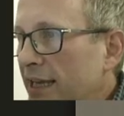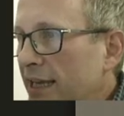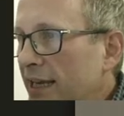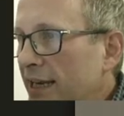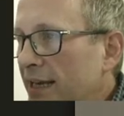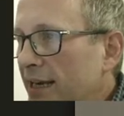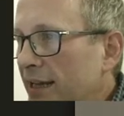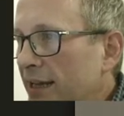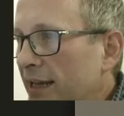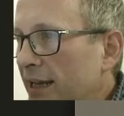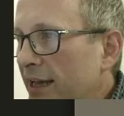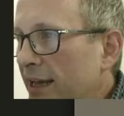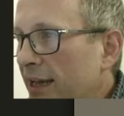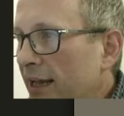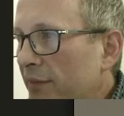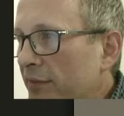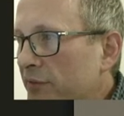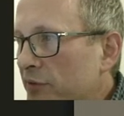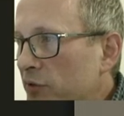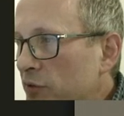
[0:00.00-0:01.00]
in
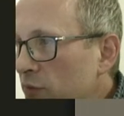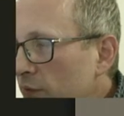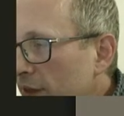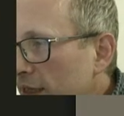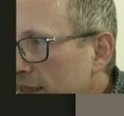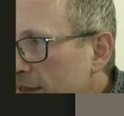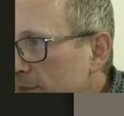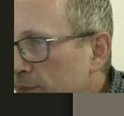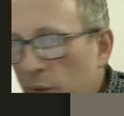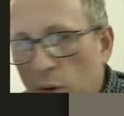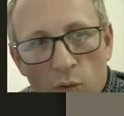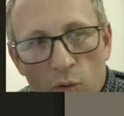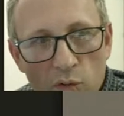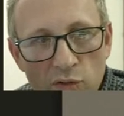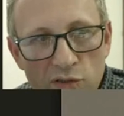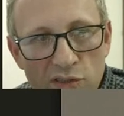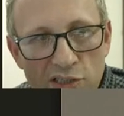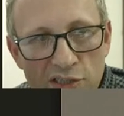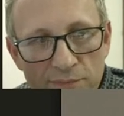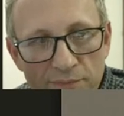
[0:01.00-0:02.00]
uh, through these
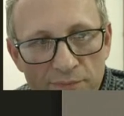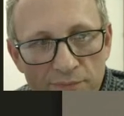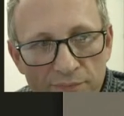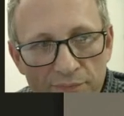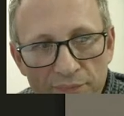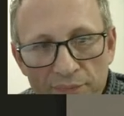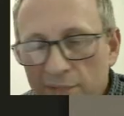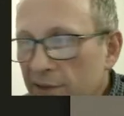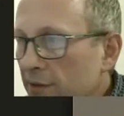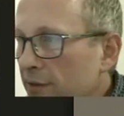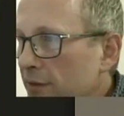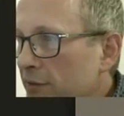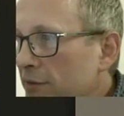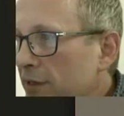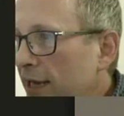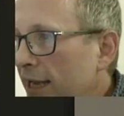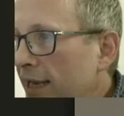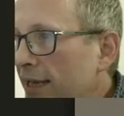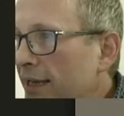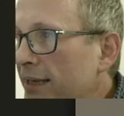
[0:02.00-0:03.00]
ports,
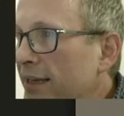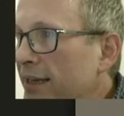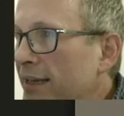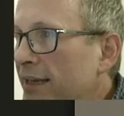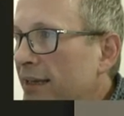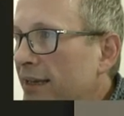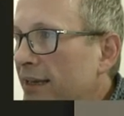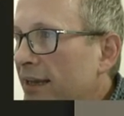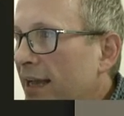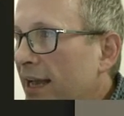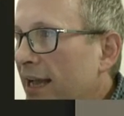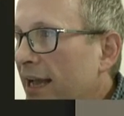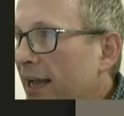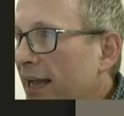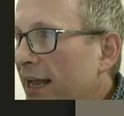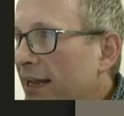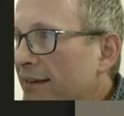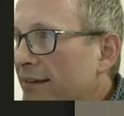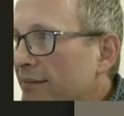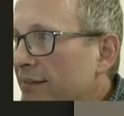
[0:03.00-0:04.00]
okay,
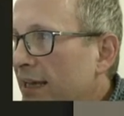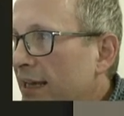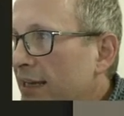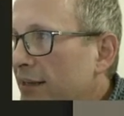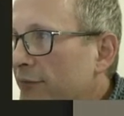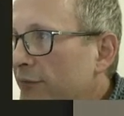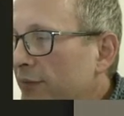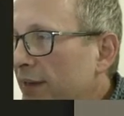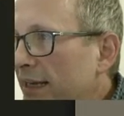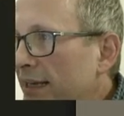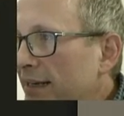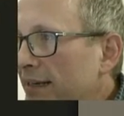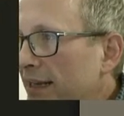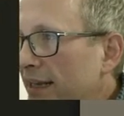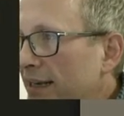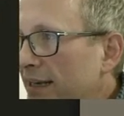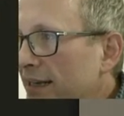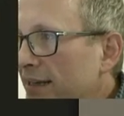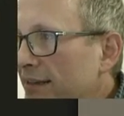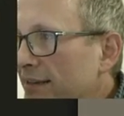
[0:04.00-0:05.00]
and they feed
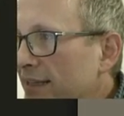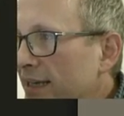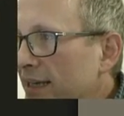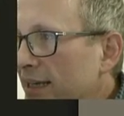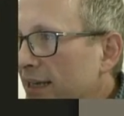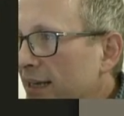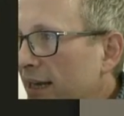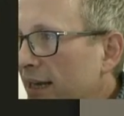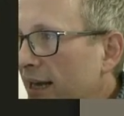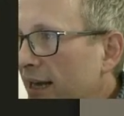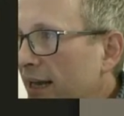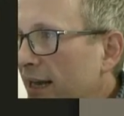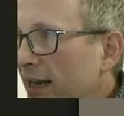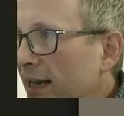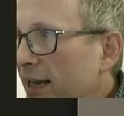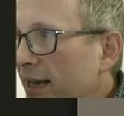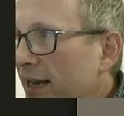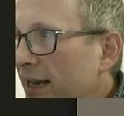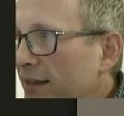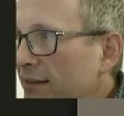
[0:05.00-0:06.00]
in the
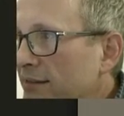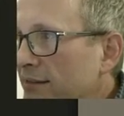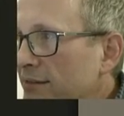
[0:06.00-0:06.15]
uh,